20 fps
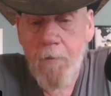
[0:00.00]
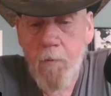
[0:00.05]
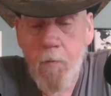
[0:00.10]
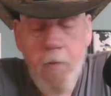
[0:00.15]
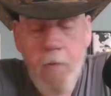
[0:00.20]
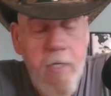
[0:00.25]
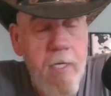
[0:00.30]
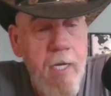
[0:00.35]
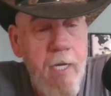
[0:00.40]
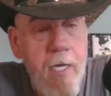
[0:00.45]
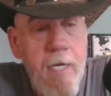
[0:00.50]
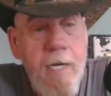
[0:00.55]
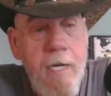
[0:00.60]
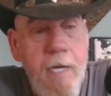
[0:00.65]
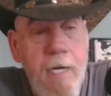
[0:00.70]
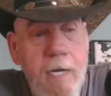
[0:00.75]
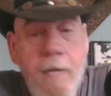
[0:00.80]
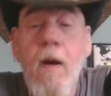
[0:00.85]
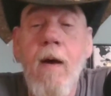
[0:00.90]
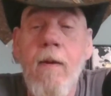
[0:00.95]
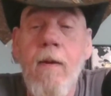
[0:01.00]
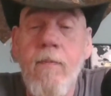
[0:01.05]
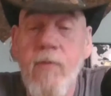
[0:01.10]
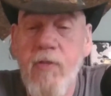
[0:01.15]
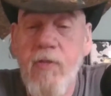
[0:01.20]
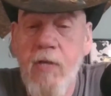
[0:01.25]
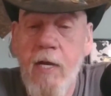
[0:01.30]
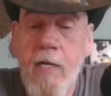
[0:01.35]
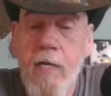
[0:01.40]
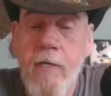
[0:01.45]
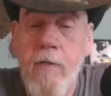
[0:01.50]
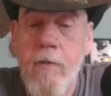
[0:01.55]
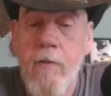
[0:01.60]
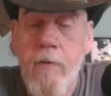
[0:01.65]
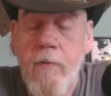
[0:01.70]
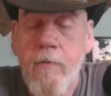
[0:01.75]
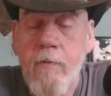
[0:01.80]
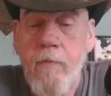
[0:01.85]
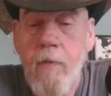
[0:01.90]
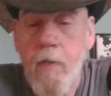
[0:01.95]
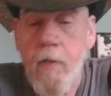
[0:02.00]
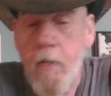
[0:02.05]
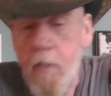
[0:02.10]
We had a bomb cyclone